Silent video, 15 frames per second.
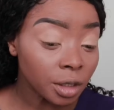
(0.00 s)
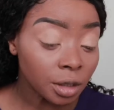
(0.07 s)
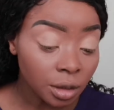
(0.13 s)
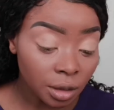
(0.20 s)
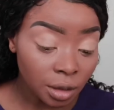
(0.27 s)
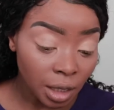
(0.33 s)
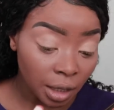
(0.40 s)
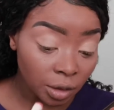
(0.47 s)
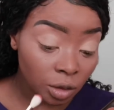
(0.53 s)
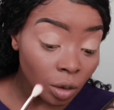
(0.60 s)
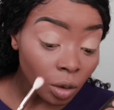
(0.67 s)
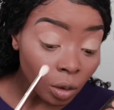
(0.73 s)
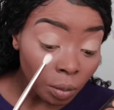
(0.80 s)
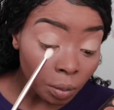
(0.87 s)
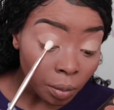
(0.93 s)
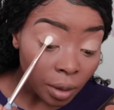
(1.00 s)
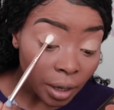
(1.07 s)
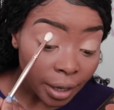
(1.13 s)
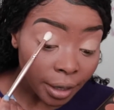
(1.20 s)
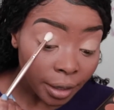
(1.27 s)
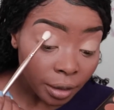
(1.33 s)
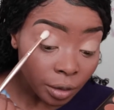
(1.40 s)
start on
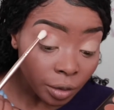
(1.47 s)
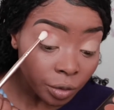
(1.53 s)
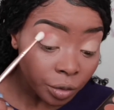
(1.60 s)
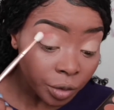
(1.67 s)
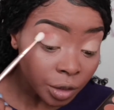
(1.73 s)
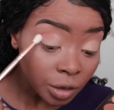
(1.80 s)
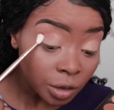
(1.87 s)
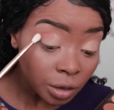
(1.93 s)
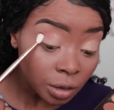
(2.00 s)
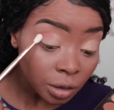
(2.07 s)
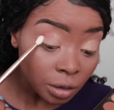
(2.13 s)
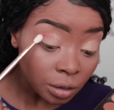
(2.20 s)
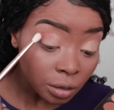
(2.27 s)
my crease.